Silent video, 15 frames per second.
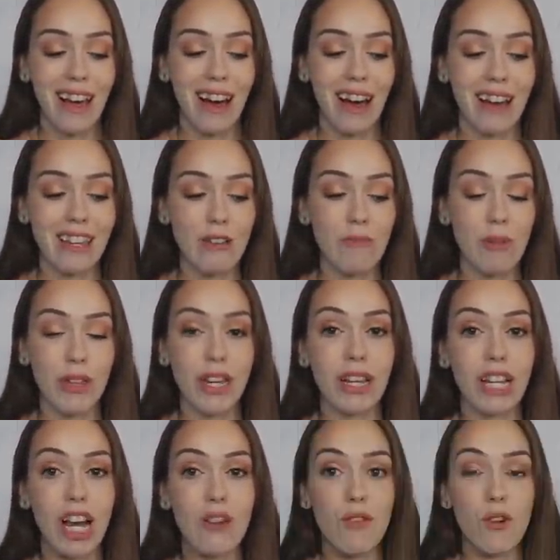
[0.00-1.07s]
Uh, and they put the
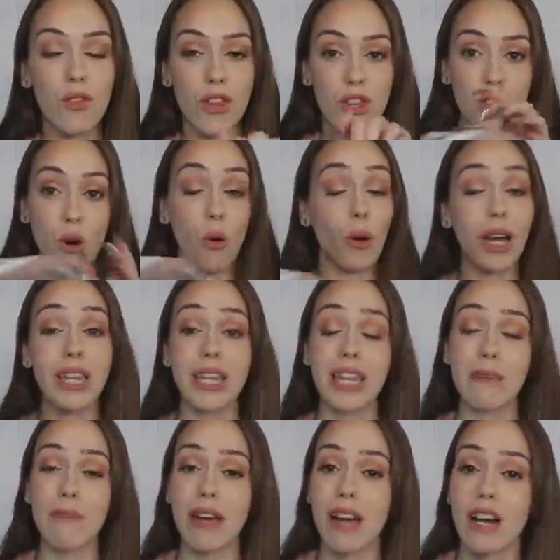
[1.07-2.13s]
glove over the toy that
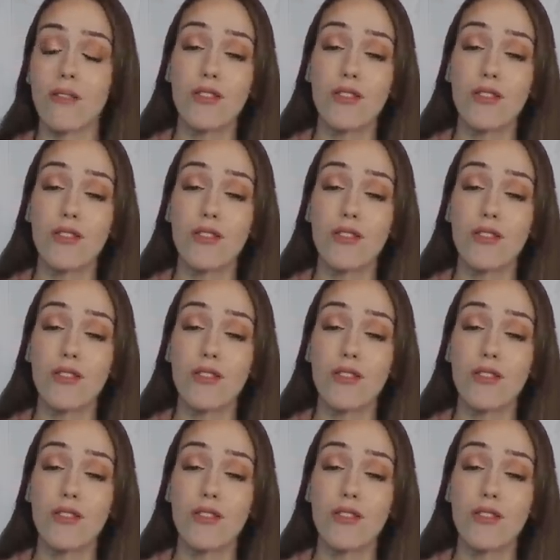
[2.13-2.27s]
they made out